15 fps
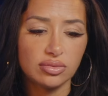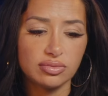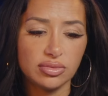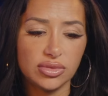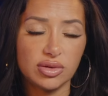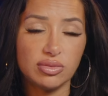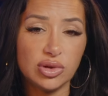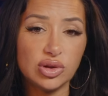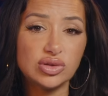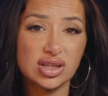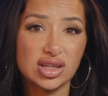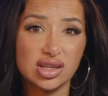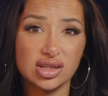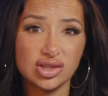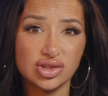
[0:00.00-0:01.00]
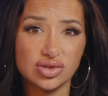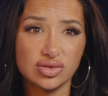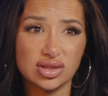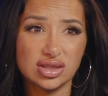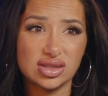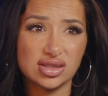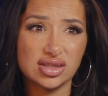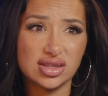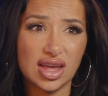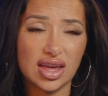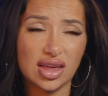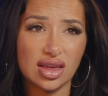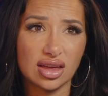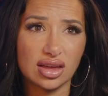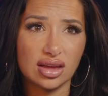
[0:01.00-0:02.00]
the music industry just
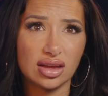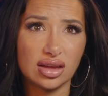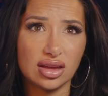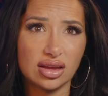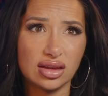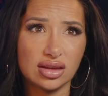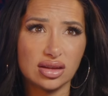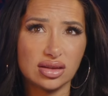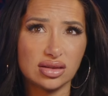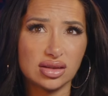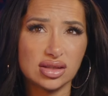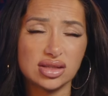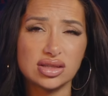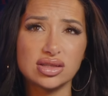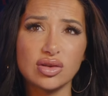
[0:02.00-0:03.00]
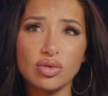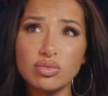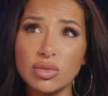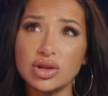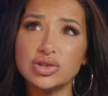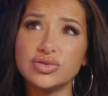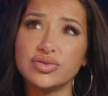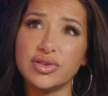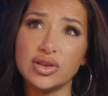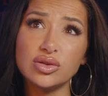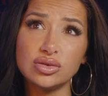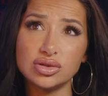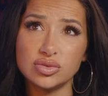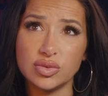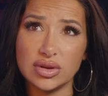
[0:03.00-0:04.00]
like so much
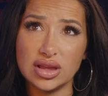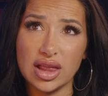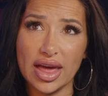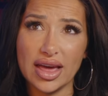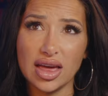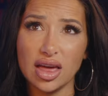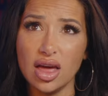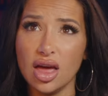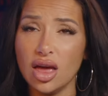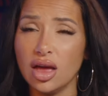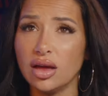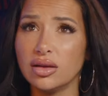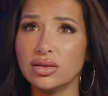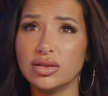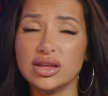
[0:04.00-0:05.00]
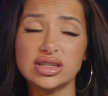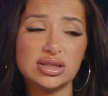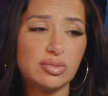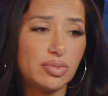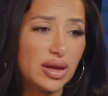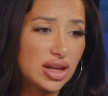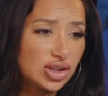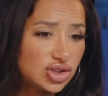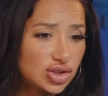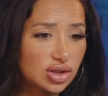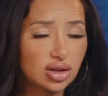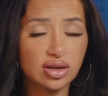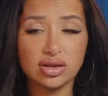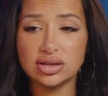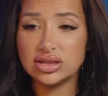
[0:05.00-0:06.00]
filled with like this bitch
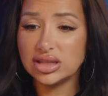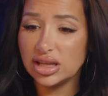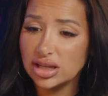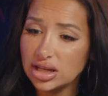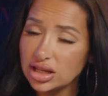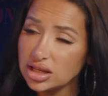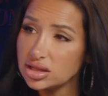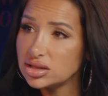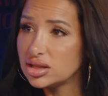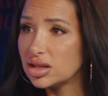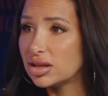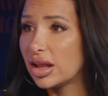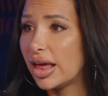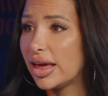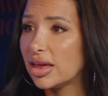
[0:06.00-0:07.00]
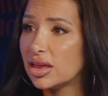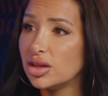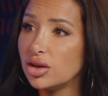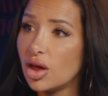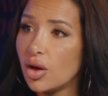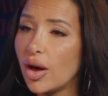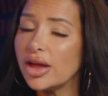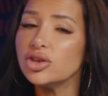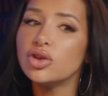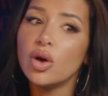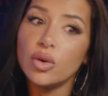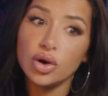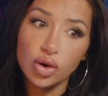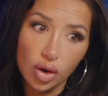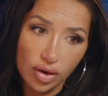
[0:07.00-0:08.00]
and her titties and yeah. like you know i
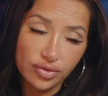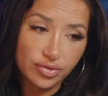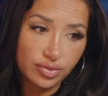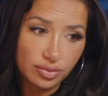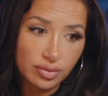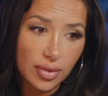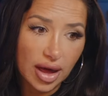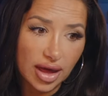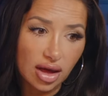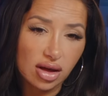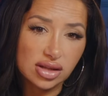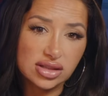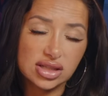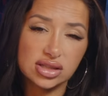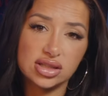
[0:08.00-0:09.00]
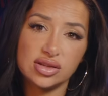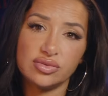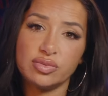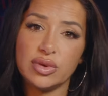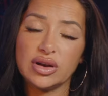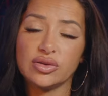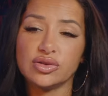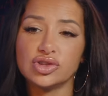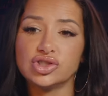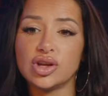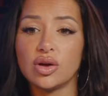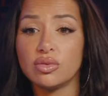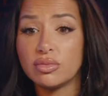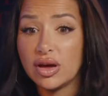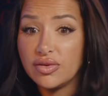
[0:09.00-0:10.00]
know a lot of my artists have been on the
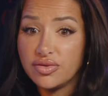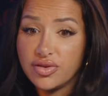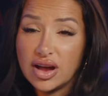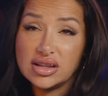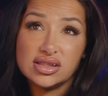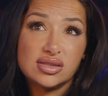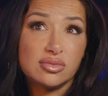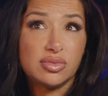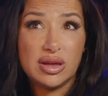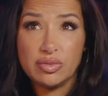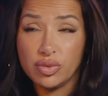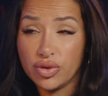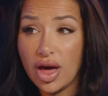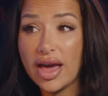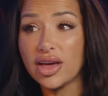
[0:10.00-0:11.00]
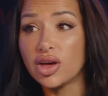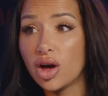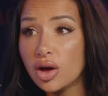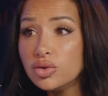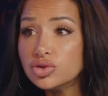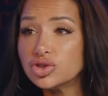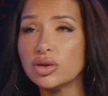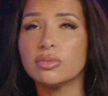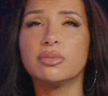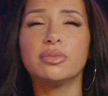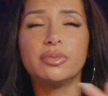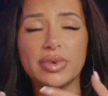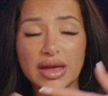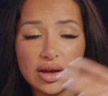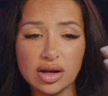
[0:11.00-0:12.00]
show and my friends and people that i coach are
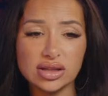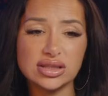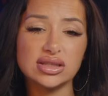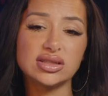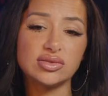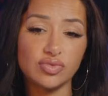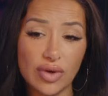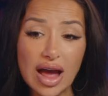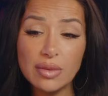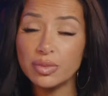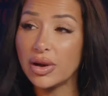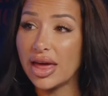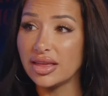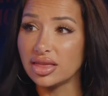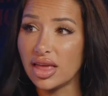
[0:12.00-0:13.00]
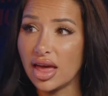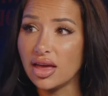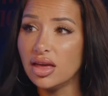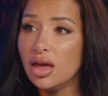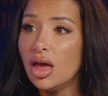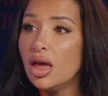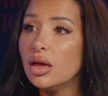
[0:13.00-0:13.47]
big artists and rap like that